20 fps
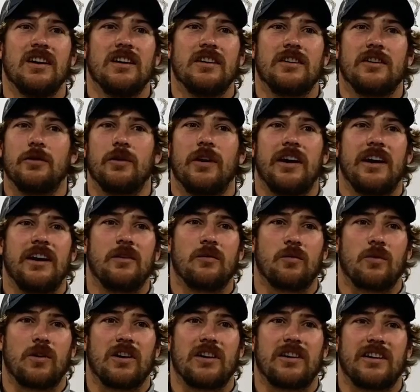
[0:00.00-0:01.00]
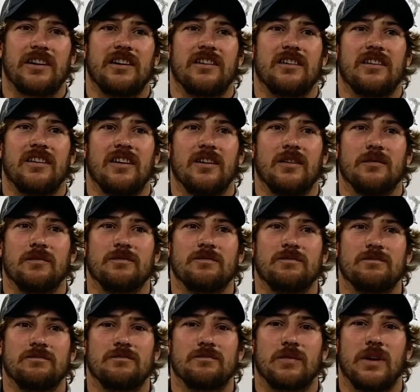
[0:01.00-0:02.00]
do handwork and
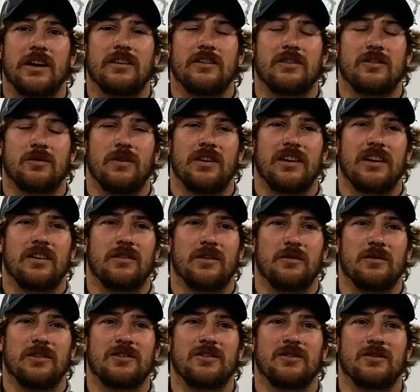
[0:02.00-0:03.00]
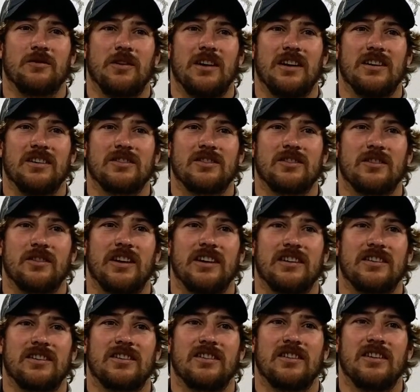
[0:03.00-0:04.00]
break a sweat every once in a while. So
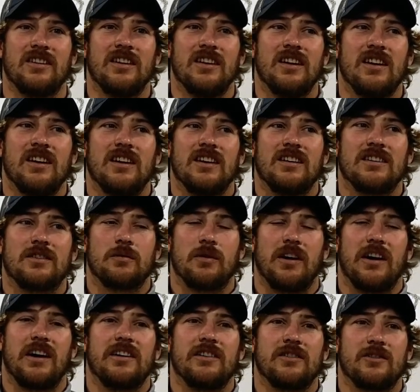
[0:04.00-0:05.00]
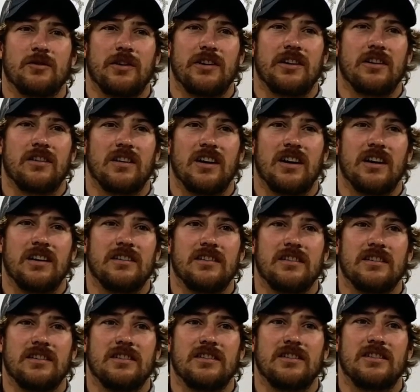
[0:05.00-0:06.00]
that's why I enjoy it a lot,
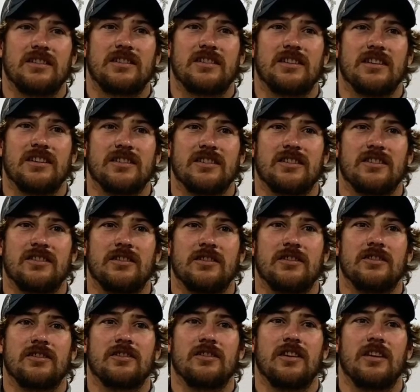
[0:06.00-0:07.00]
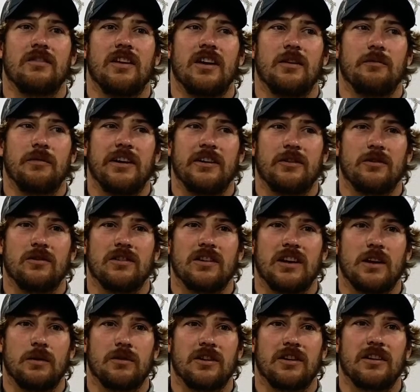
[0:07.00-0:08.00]
is because you still have that manual
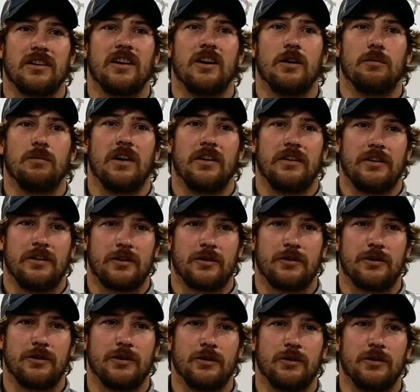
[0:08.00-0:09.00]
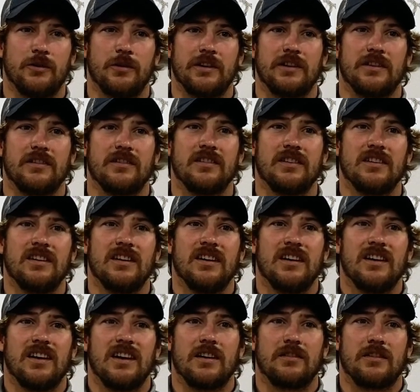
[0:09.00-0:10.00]
labor to help out your crew and
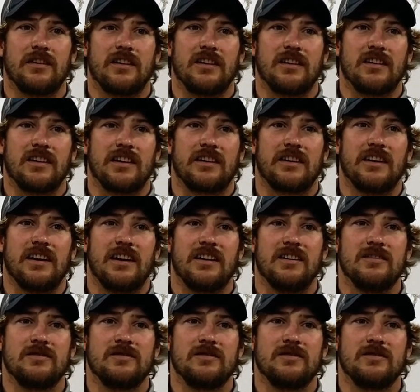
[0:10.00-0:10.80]
everything like that.